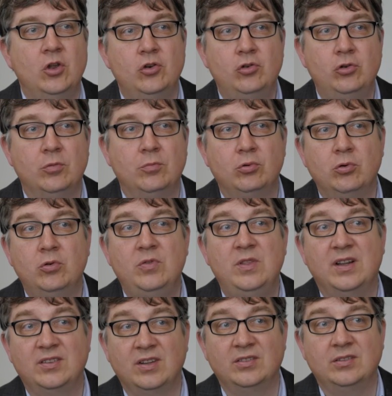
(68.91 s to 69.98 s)
to improve the
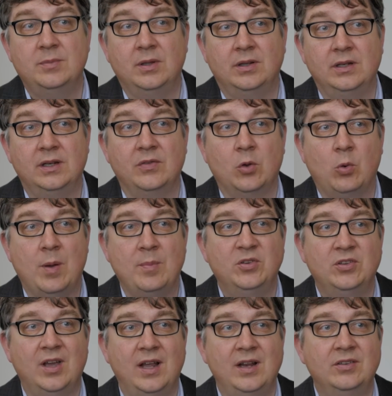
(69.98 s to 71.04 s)
accessibility of their
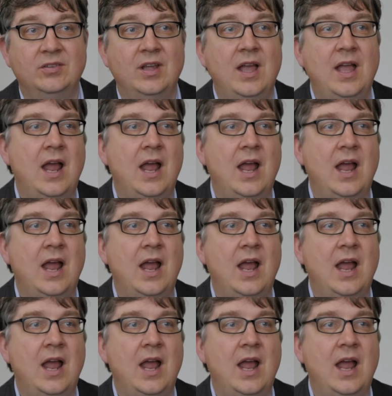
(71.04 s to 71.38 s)
websites,